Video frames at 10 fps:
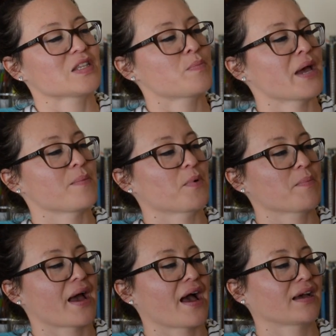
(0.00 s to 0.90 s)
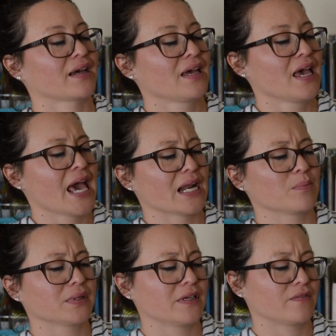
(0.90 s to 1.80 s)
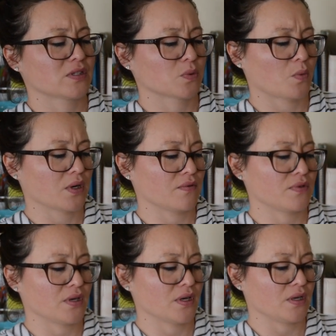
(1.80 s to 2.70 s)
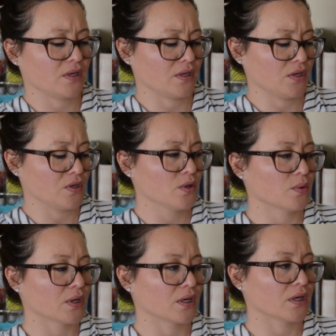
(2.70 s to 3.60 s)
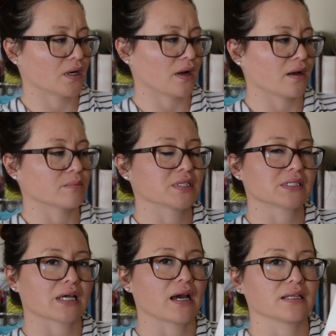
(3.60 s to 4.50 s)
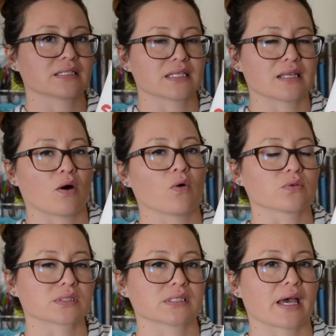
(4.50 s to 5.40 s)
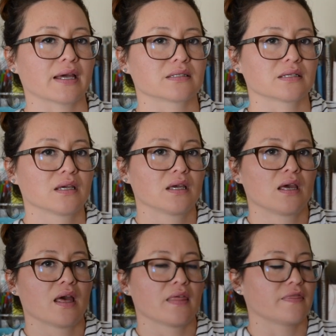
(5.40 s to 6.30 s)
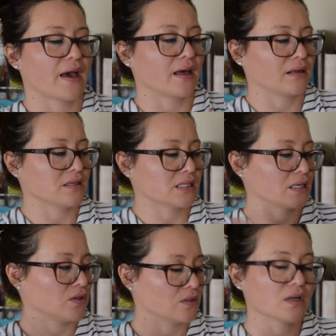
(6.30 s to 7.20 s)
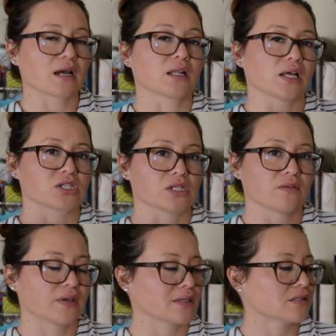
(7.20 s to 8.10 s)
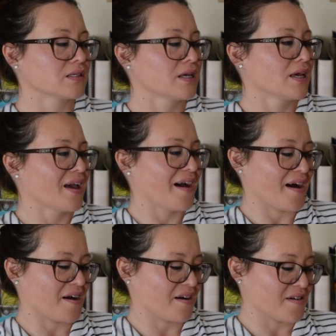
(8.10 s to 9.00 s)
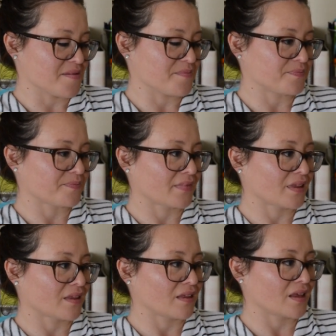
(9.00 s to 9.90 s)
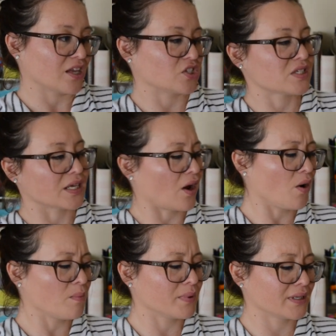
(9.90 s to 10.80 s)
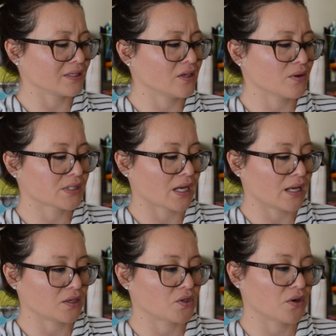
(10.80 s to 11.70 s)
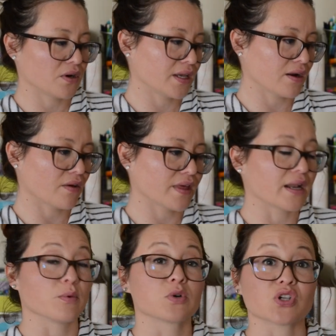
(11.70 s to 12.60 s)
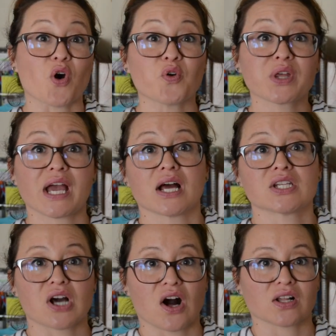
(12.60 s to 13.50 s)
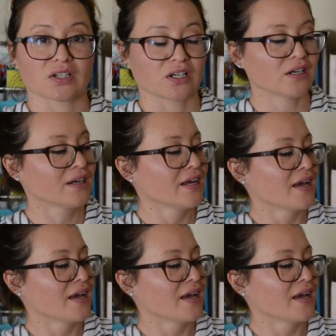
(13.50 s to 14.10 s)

in the paperback. And I believe it's one of the newer designs in the whole set that is in a collection of his. And she's like, oh, but you know, it's kind of dirty and all that. And it was only $1.